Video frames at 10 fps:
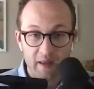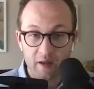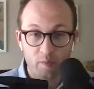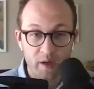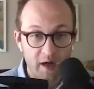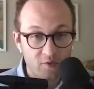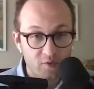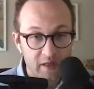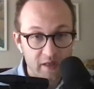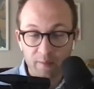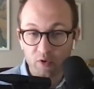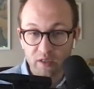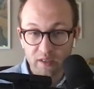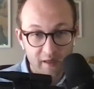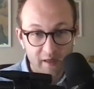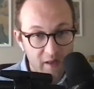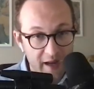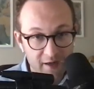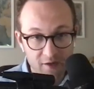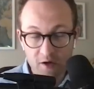And there will be countries like Brazil,
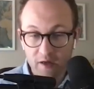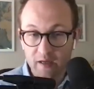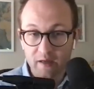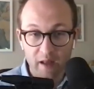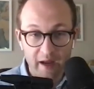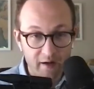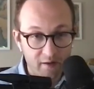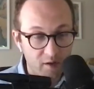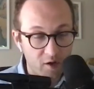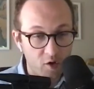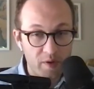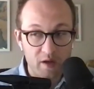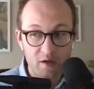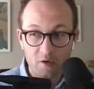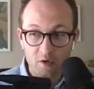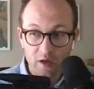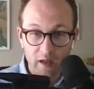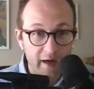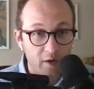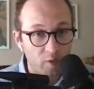like Turkey, like the European Union,
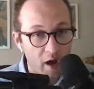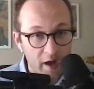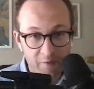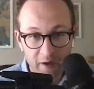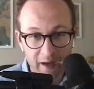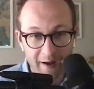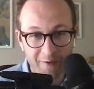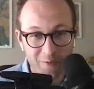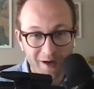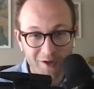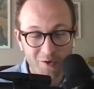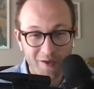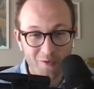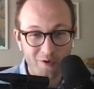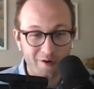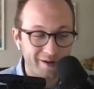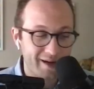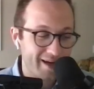like Iran, if it can ever rejoin the world.